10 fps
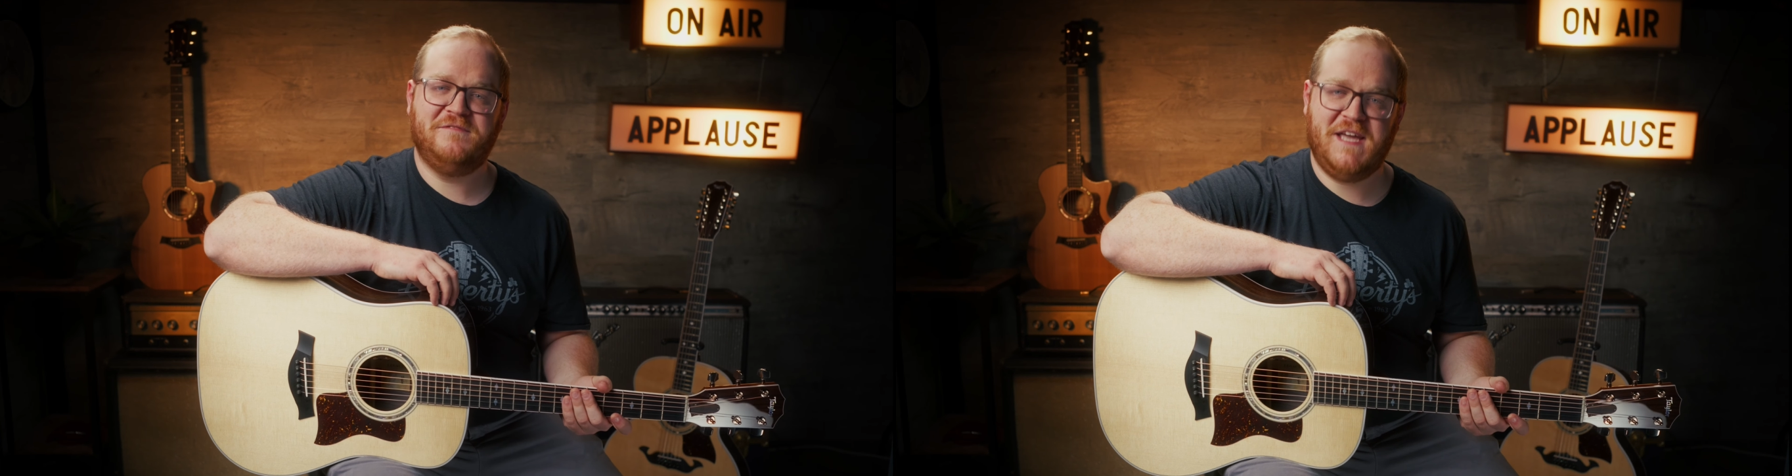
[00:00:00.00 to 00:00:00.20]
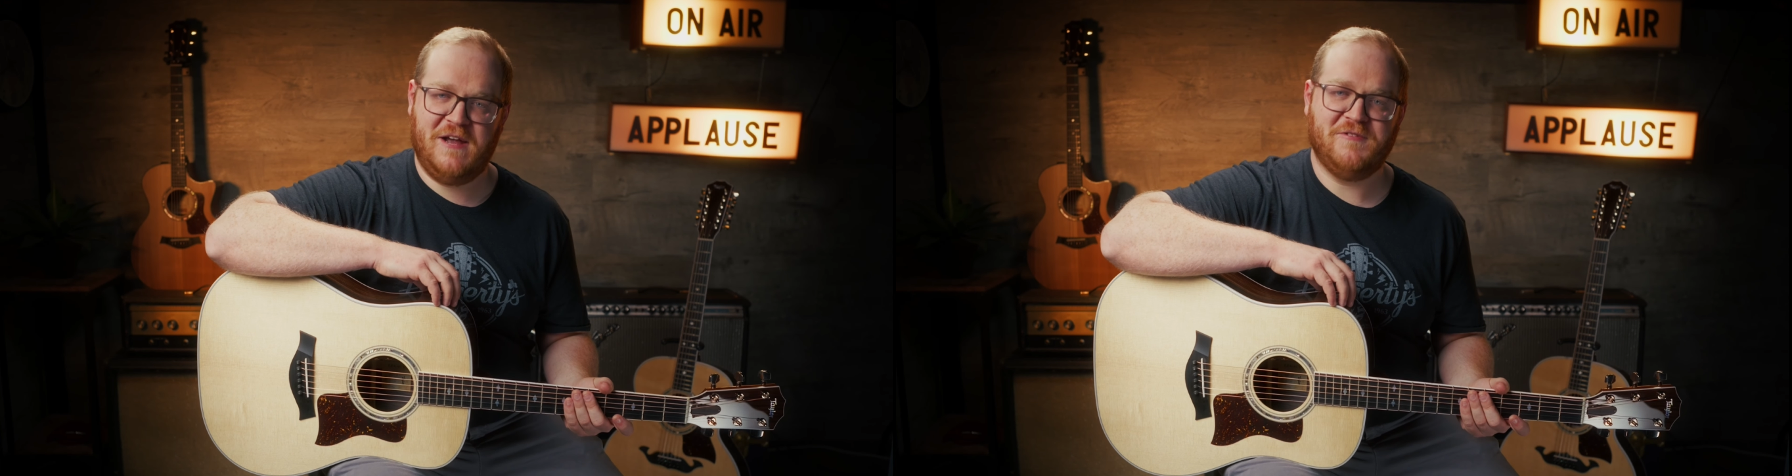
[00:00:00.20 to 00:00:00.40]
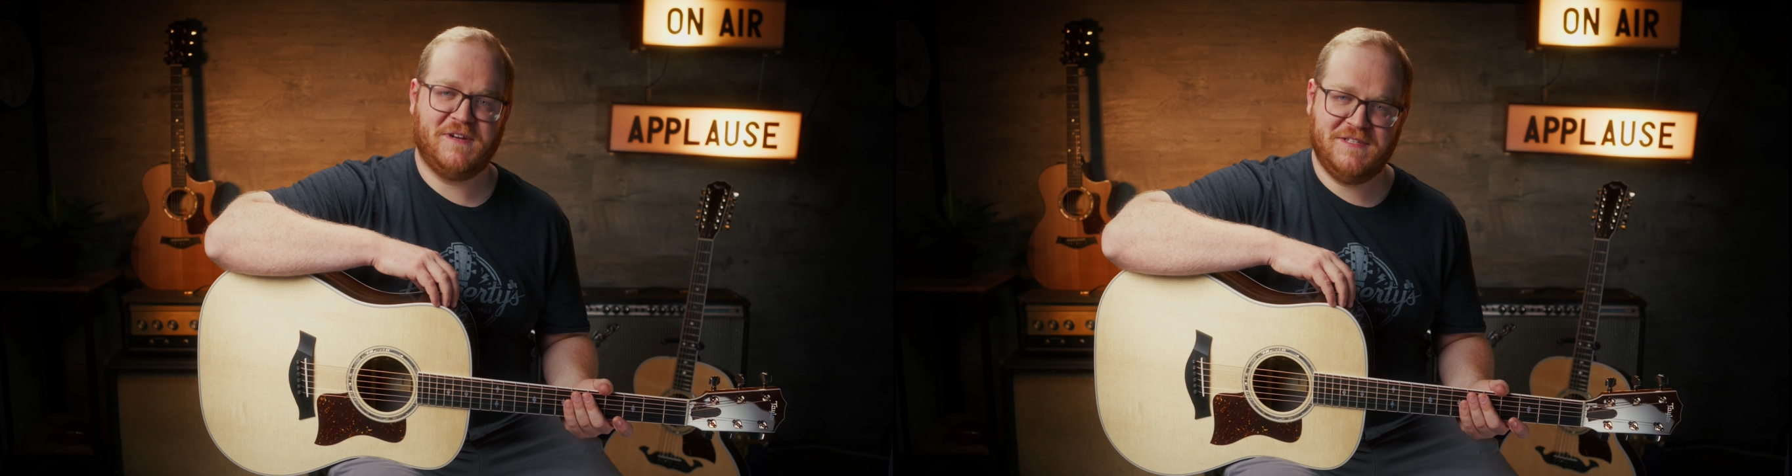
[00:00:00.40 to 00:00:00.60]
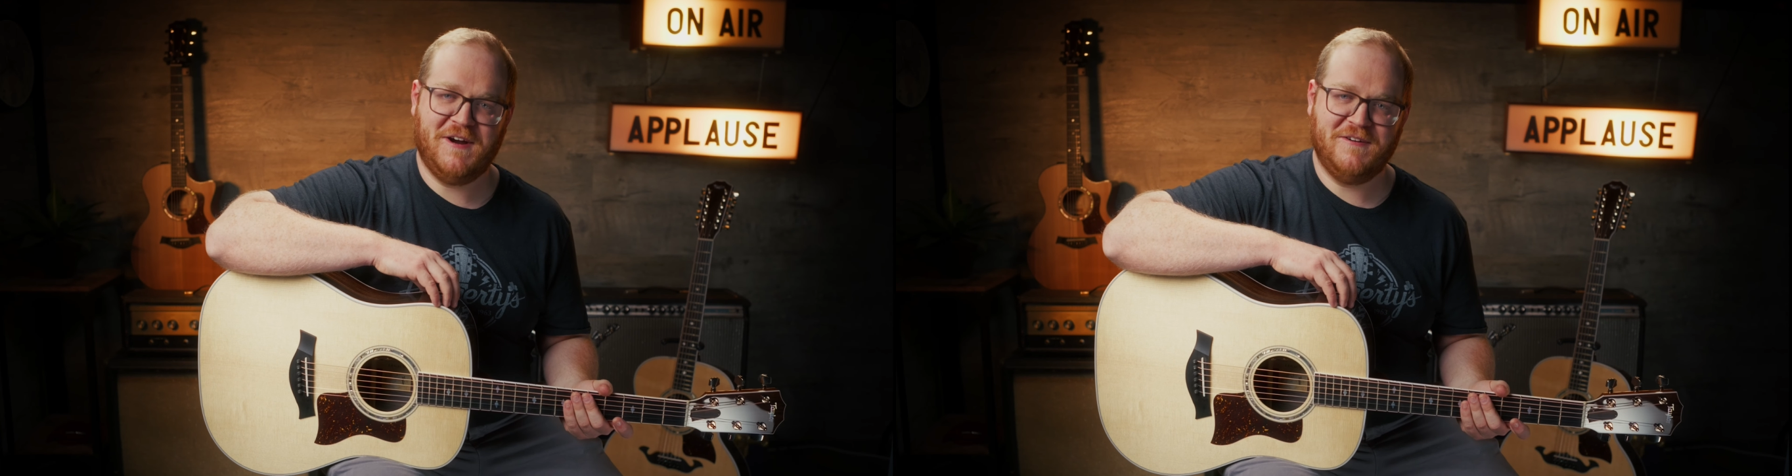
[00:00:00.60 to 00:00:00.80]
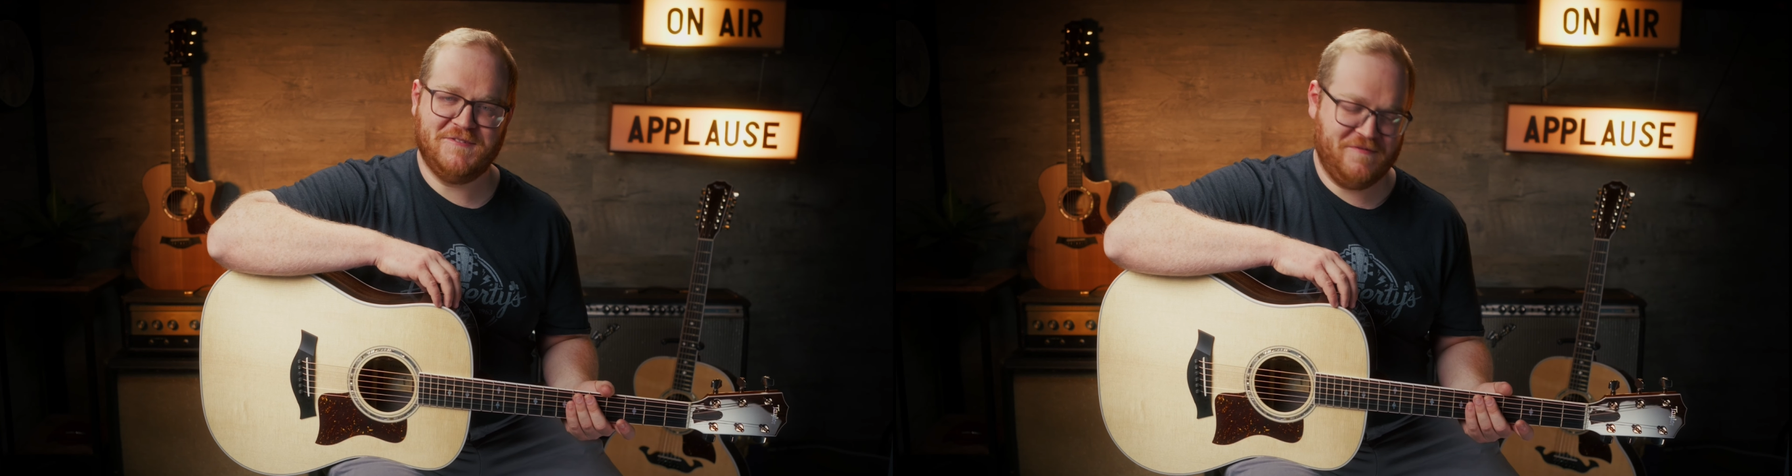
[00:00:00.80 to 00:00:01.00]
of Taylor
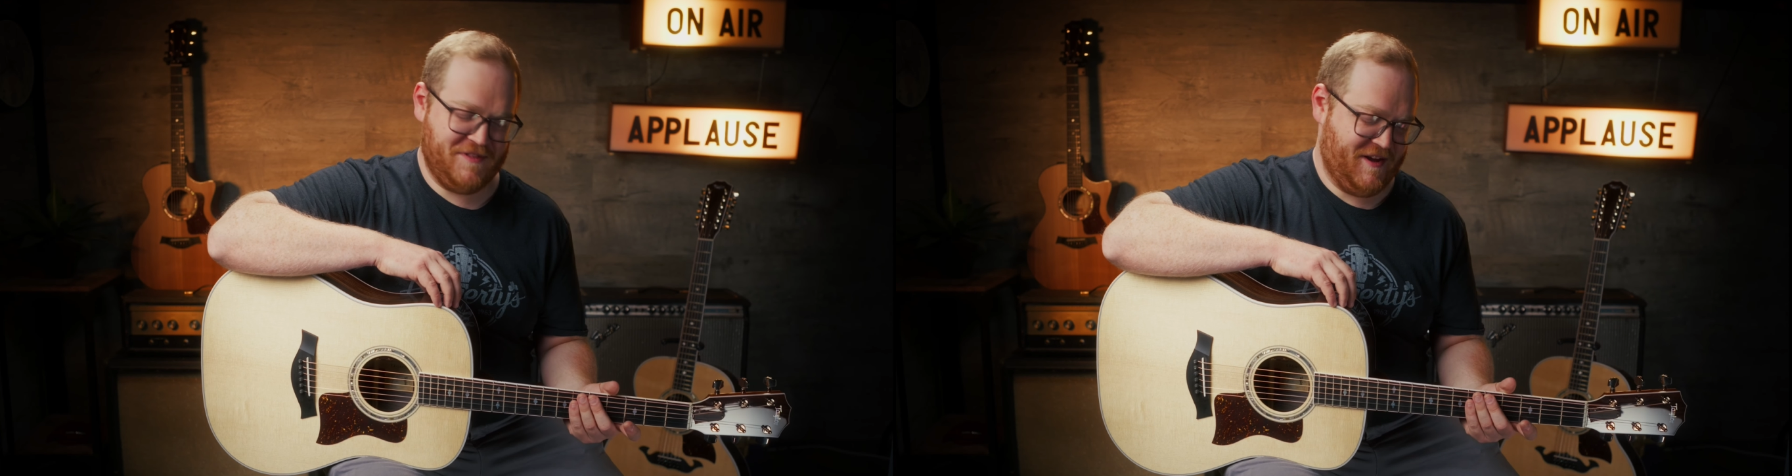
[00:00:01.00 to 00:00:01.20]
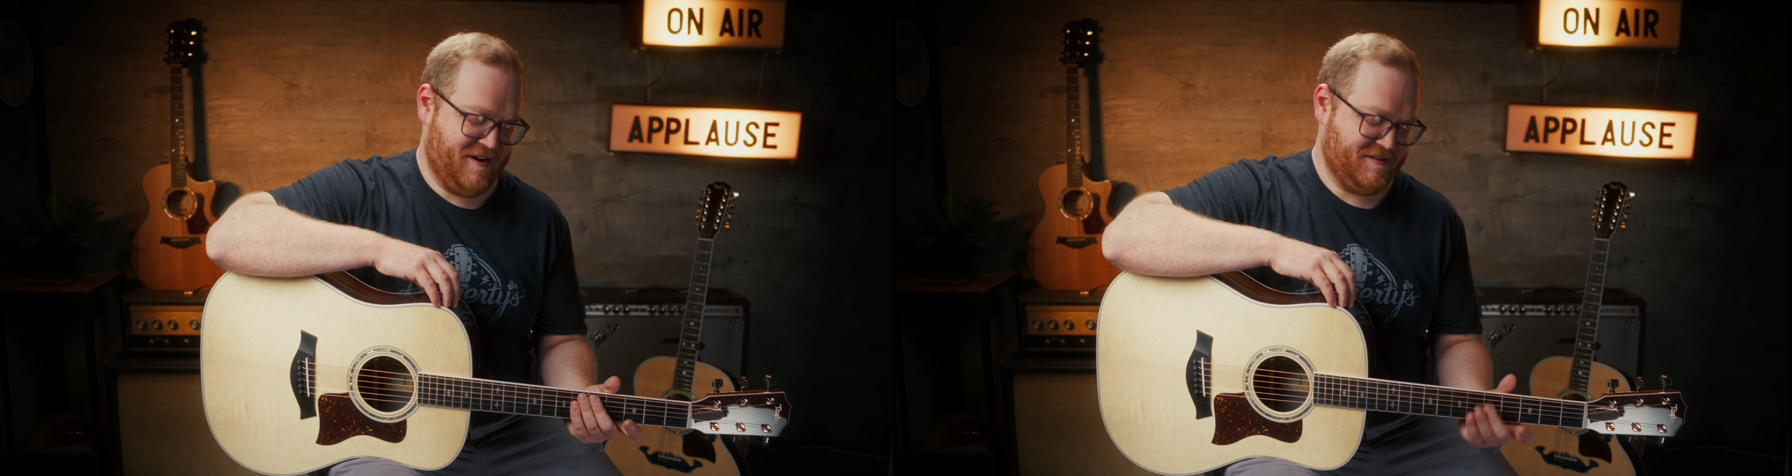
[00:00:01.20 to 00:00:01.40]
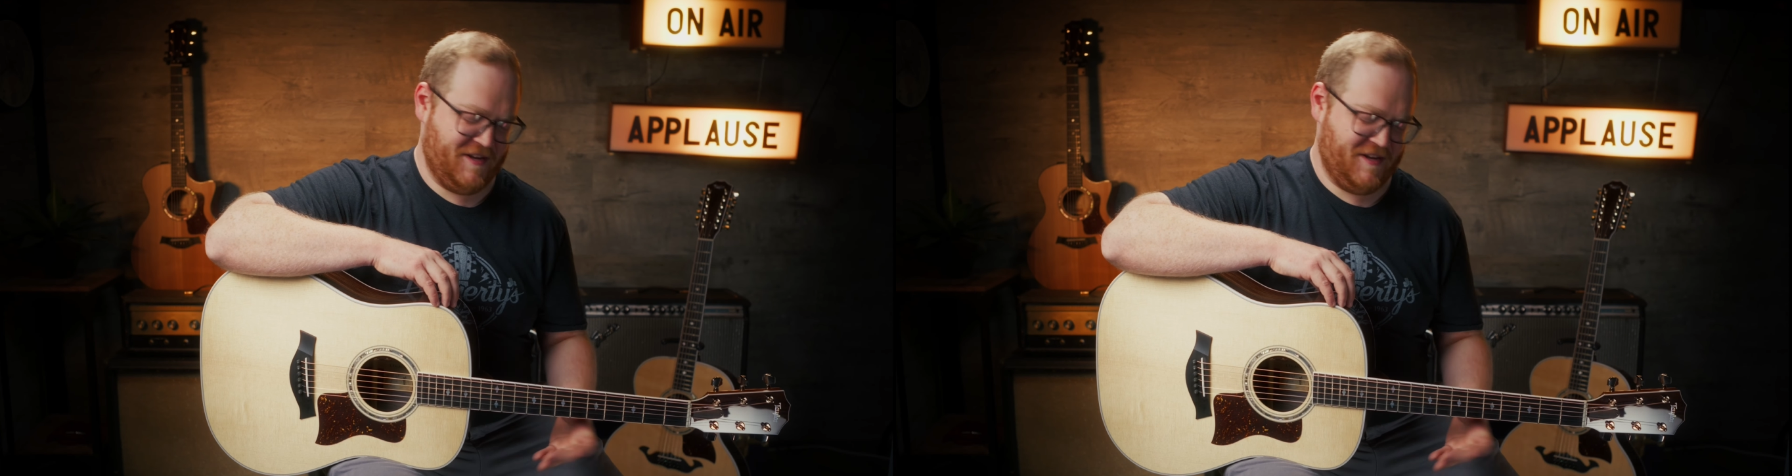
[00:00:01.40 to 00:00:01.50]
guitars over the years,